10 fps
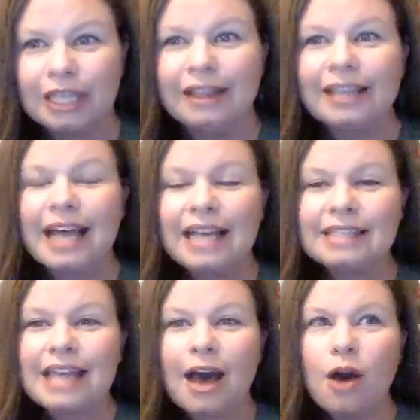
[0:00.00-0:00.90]
Like
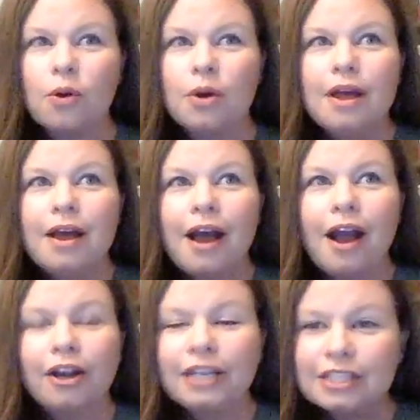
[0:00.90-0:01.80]
that's how
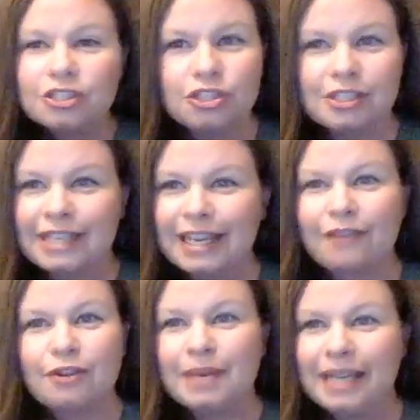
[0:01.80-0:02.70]
our kids just think
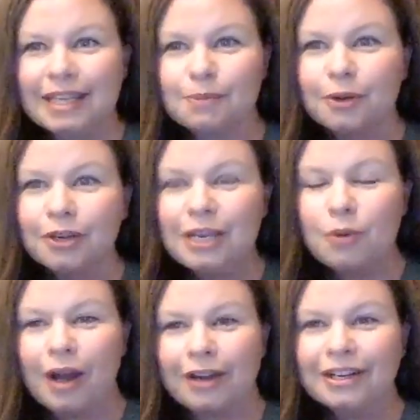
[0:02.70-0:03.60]
everybody has Berkey water.